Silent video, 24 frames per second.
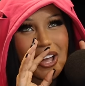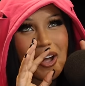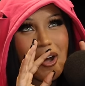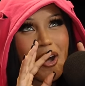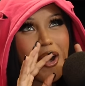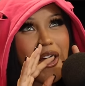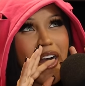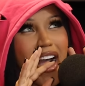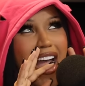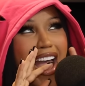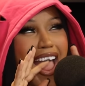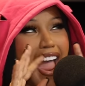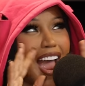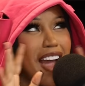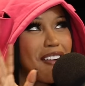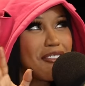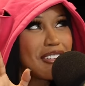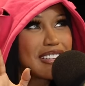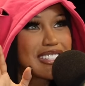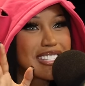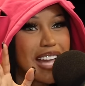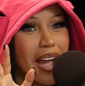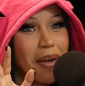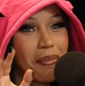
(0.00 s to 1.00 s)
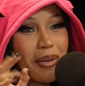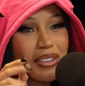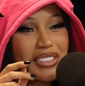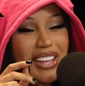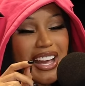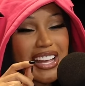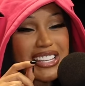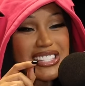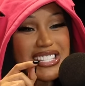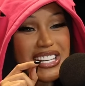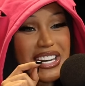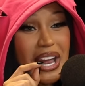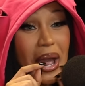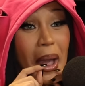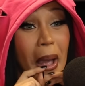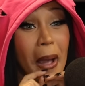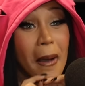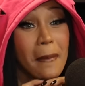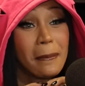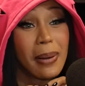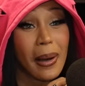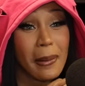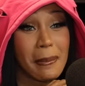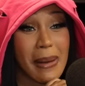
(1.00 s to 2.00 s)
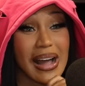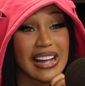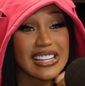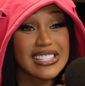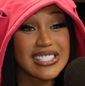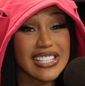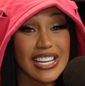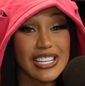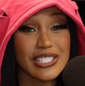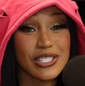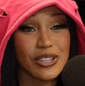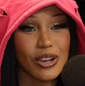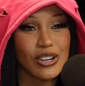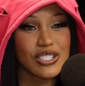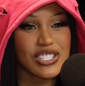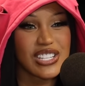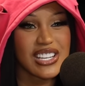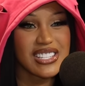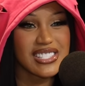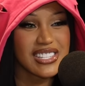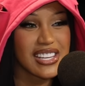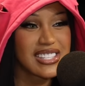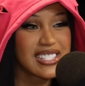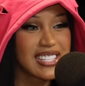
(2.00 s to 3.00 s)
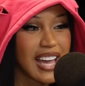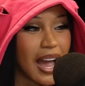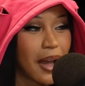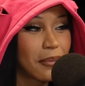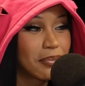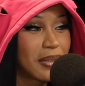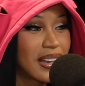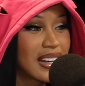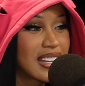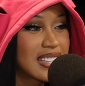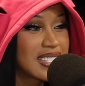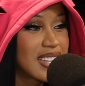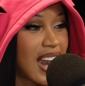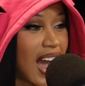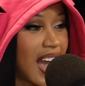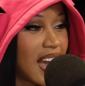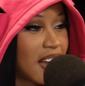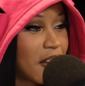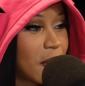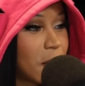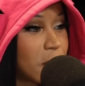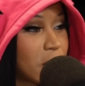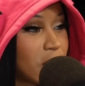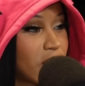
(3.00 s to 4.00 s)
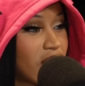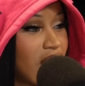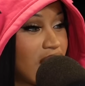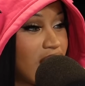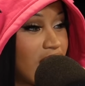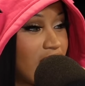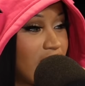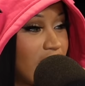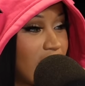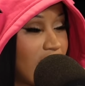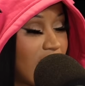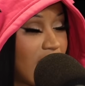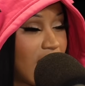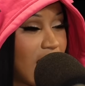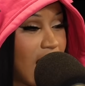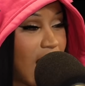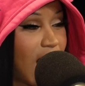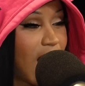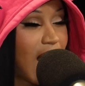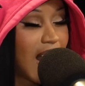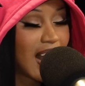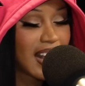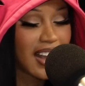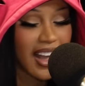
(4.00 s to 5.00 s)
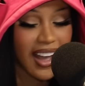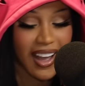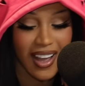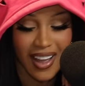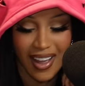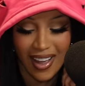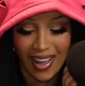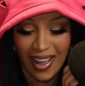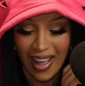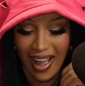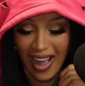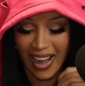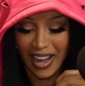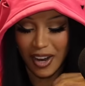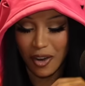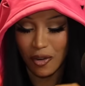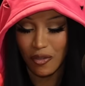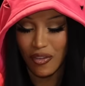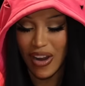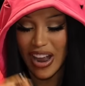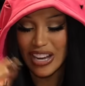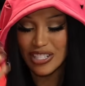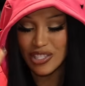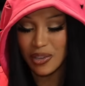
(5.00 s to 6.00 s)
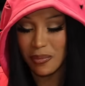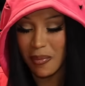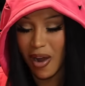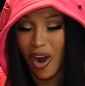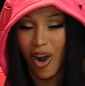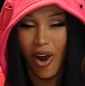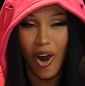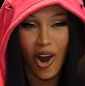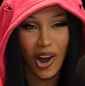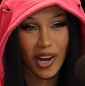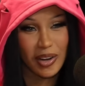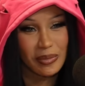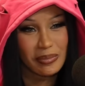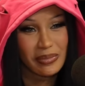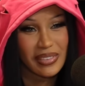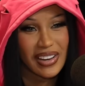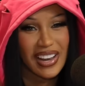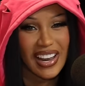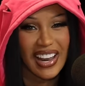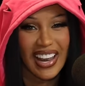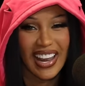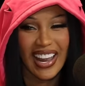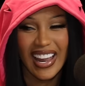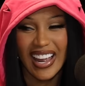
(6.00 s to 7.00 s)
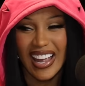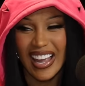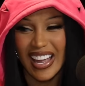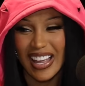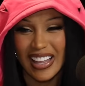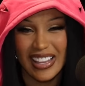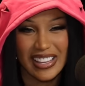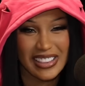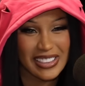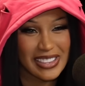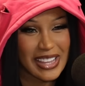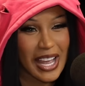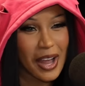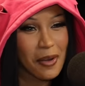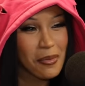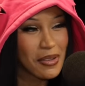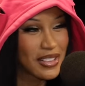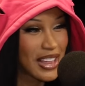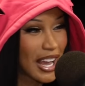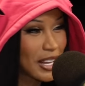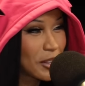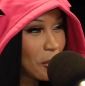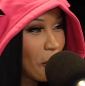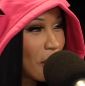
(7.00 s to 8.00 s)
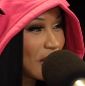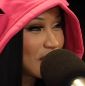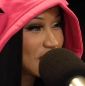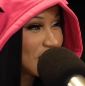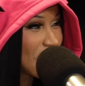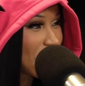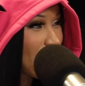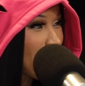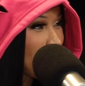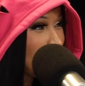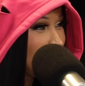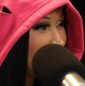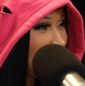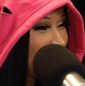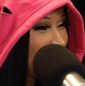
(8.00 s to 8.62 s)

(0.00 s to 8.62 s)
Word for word: de ojo every, every time day. on the internet. But my sister, she's the type that is like, I I got a rash on my arm. they they doing shit on